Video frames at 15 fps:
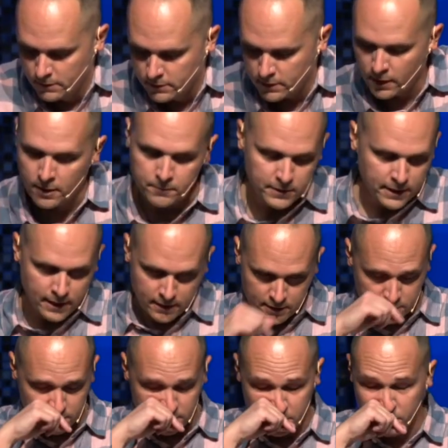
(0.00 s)
God began to,
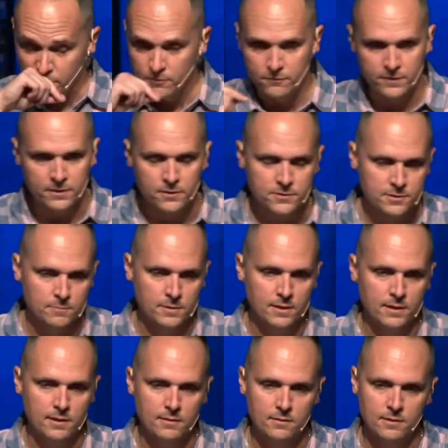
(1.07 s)
to reveal to me
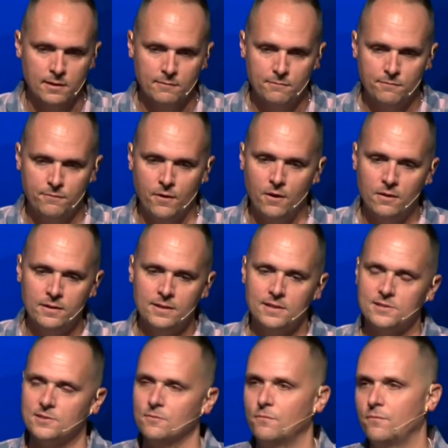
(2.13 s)
that, that falling
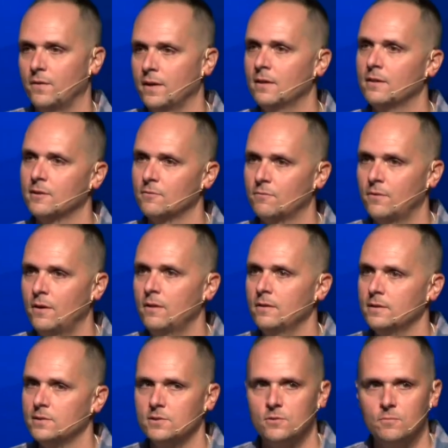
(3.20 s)
isn't failing,
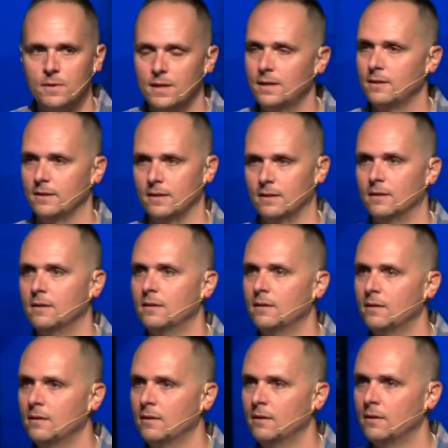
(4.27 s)
falling is humanity.
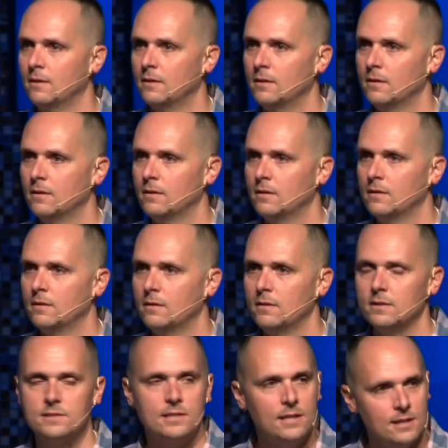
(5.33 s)

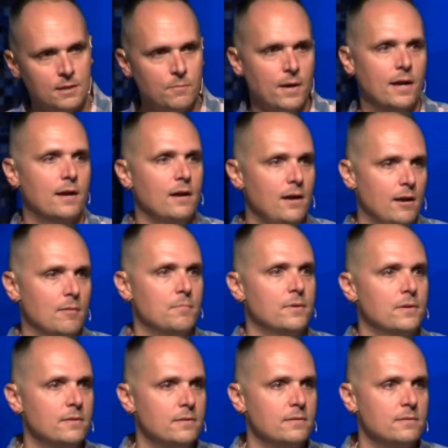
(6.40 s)
It's getting back up.
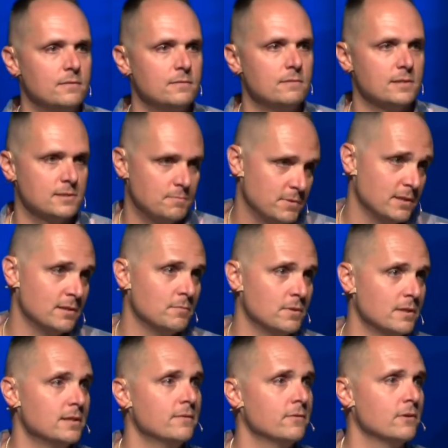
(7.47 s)
That's being a
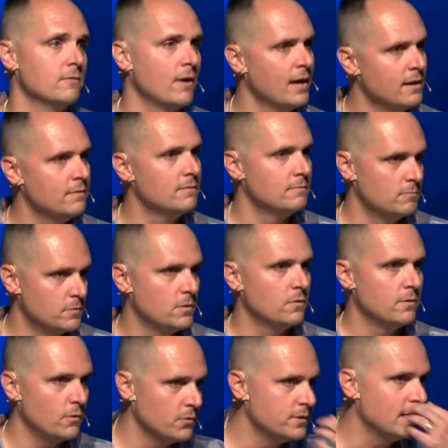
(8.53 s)
believer, right? You know,
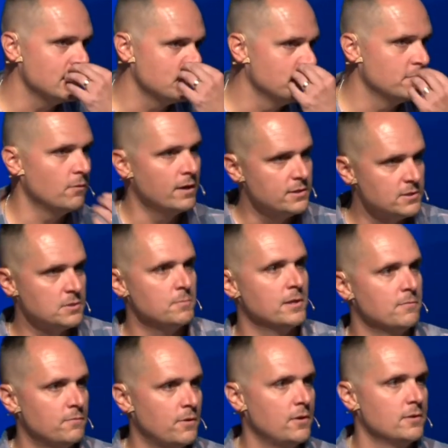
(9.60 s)
the Old Testament, righteous
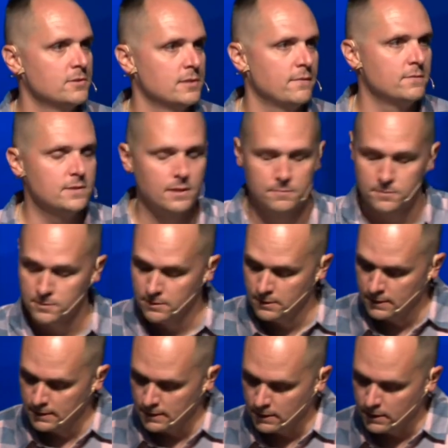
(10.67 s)
man falls seven times.
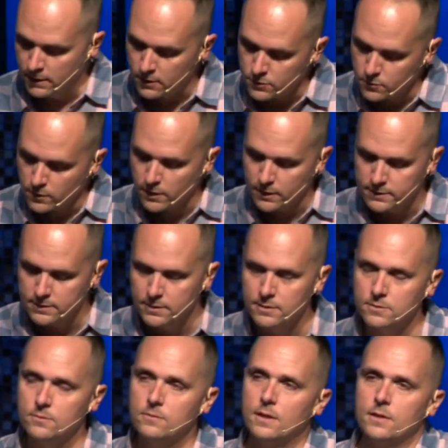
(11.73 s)
Here's what God did in
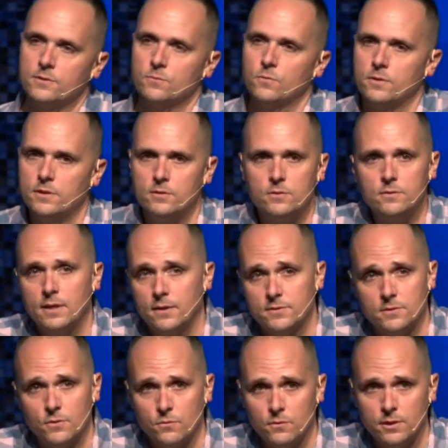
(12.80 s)
2001 to
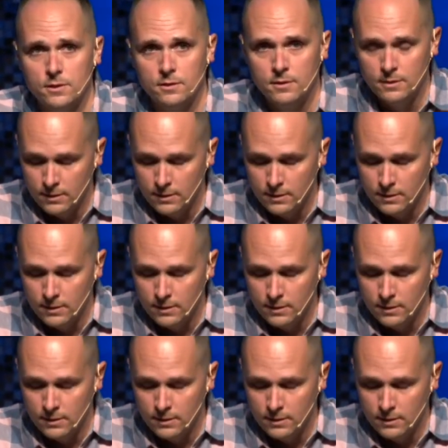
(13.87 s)
2003